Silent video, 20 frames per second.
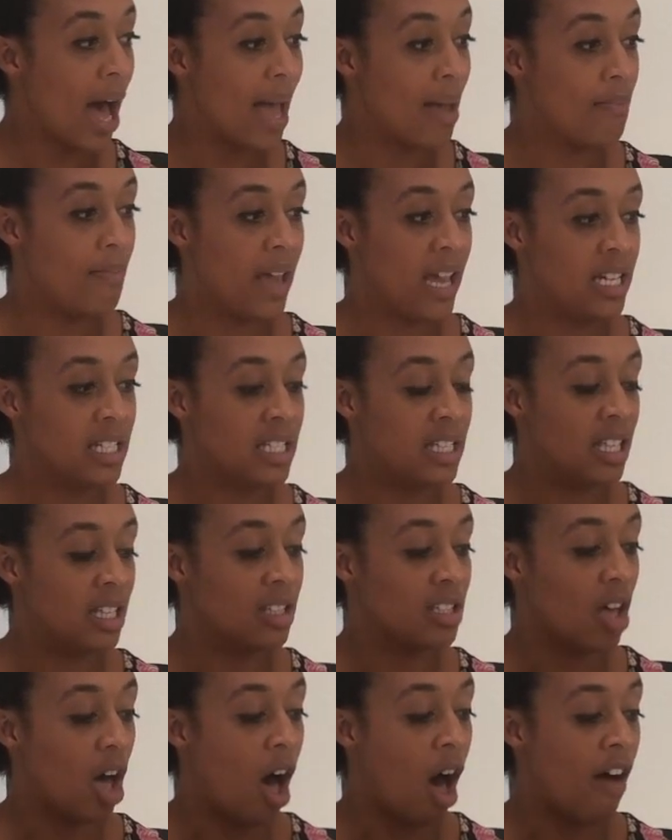I based
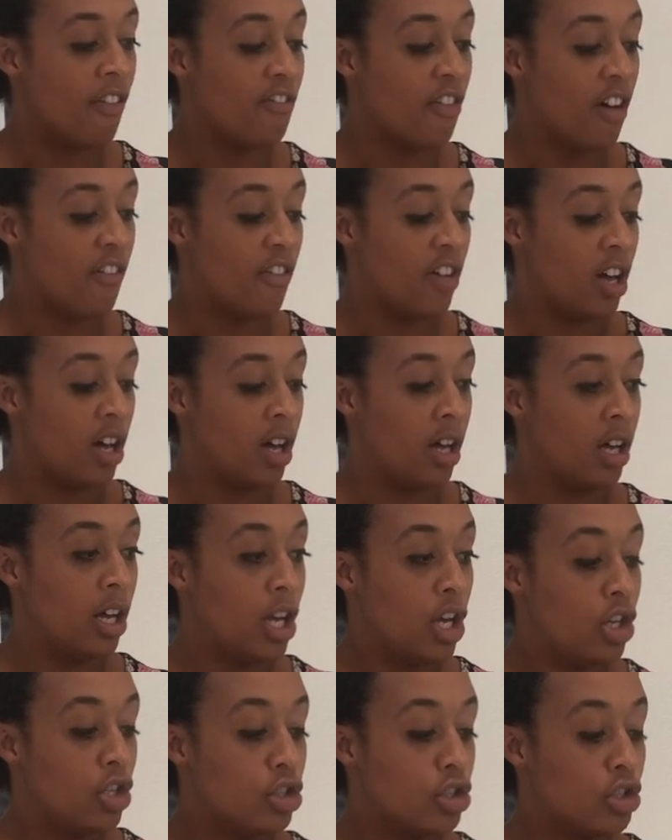this off of a
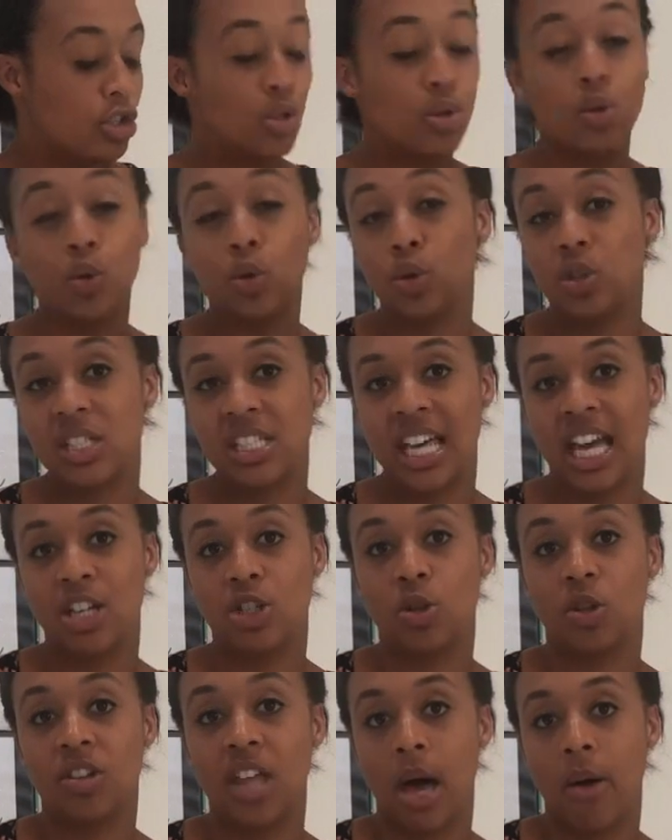school
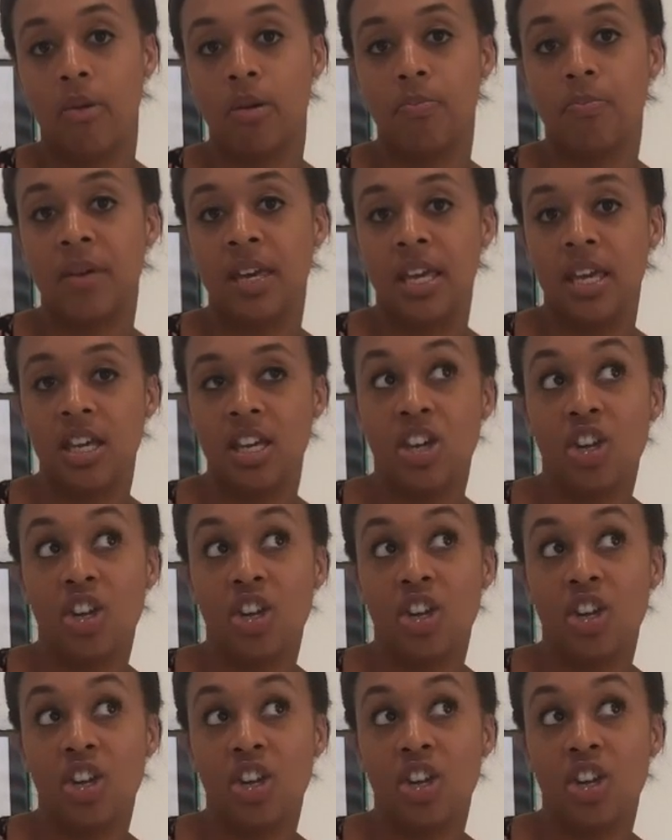schedule that would be,